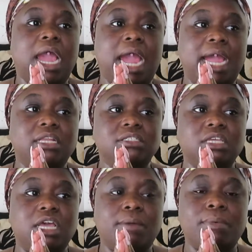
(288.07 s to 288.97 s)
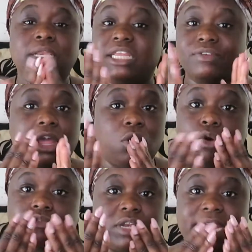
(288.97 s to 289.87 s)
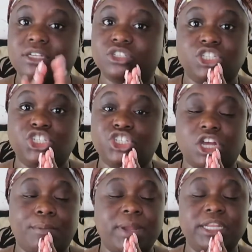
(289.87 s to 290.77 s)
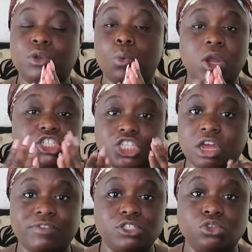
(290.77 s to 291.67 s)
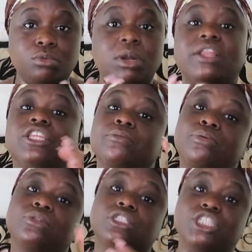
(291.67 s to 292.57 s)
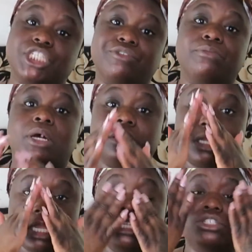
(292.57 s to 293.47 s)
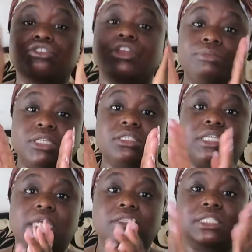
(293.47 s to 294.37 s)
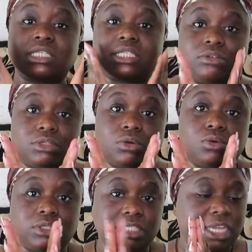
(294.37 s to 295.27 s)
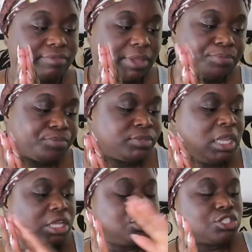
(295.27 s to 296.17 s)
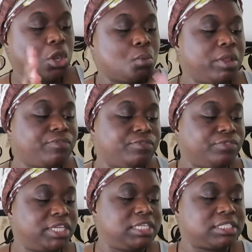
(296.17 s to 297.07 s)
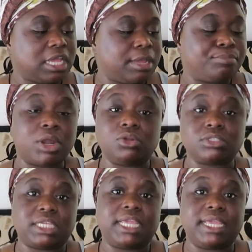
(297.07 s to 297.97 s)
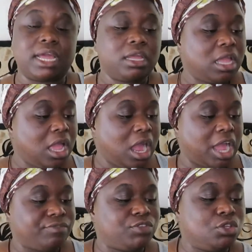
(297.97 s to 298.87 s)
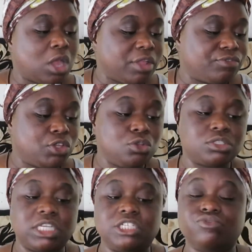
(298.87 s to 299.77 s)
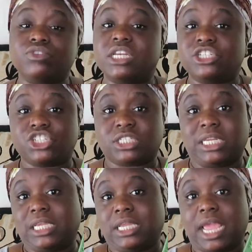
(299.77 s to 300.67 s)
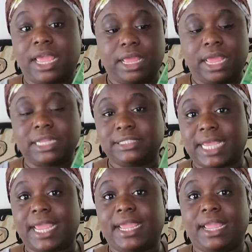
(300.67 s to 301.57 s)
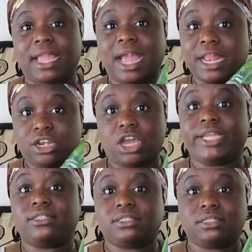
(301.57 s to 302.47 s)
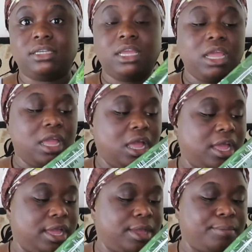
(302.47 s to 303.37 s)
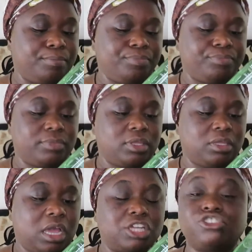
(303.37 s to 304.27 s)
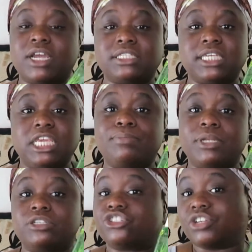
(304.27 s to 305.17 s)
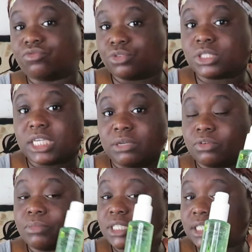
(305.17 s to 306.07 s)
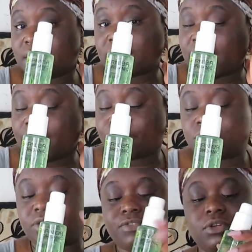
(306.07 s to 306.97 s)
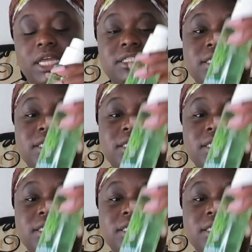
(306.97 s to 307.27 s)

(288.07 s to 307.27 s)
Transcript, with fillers: and um, leave it on all the night. You just gel and you wash it up as normal, and you put the serum on, cream your skin to seal it all together. So with these um, products here, I do I use these religiously, day and night. Um, I try to keep in a strict routine with my skincare because I feel like